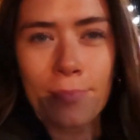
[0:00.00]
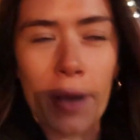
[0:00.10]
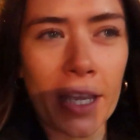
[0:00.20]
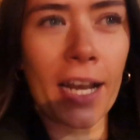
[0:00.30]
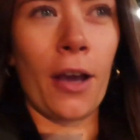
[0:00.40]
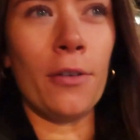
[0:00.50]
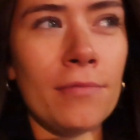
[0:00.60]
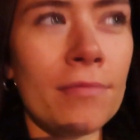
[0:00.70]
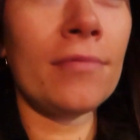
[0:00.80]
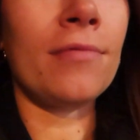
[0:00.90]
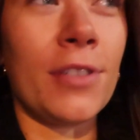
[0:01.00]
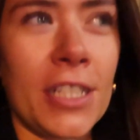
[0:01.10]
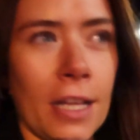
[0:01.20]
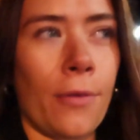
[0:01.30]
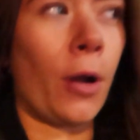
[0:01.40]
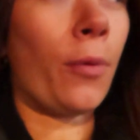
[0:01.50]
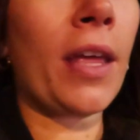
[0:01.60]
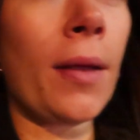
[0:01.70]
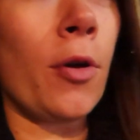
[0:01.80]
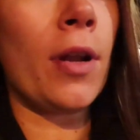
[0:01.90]
But you know, we're just going to roll with
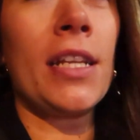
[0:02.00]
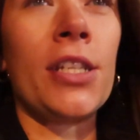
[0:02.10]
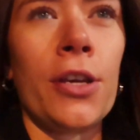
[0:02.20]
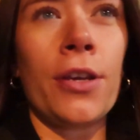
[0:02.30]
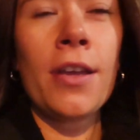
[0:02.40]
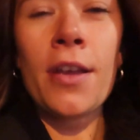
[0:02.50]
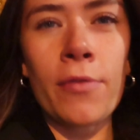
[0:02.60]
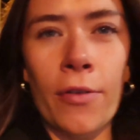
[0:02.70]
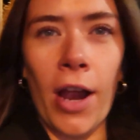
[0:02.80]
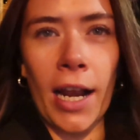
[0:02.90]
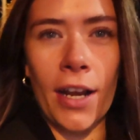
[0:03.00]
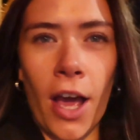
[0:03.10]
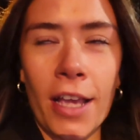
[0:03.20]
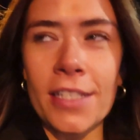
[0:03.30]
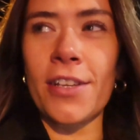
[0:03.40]
it. I'm going into River Island now.